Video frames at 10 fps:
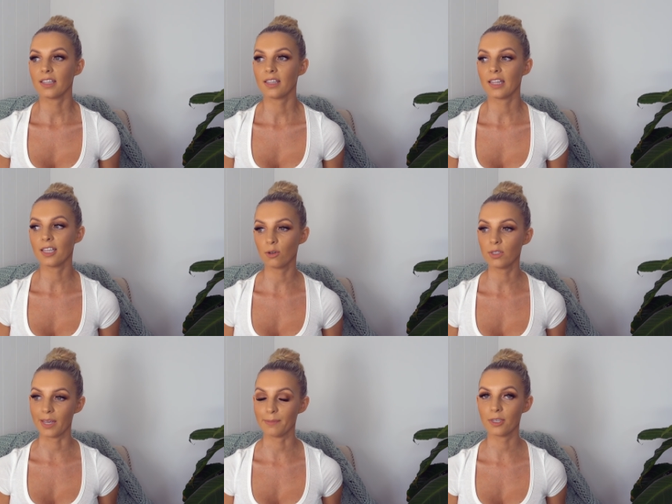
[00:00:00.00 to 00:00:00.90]
the little
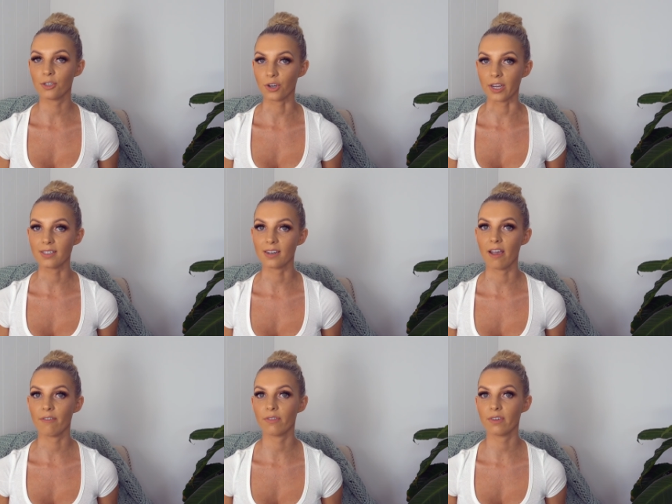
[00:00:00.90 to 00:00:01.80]
tips and tricks that
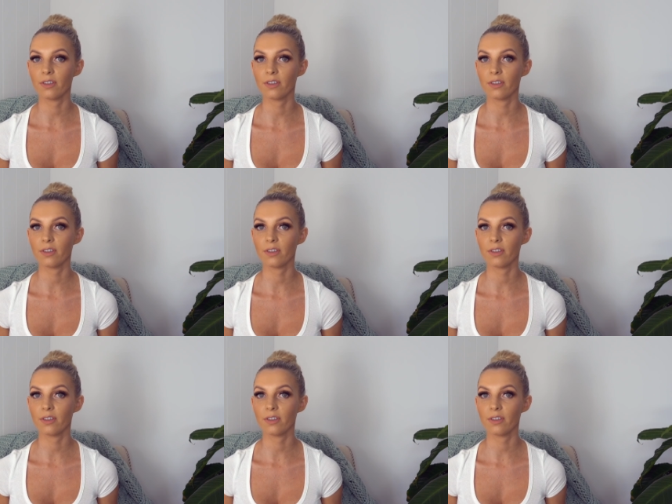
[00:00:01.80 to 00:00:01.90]
I've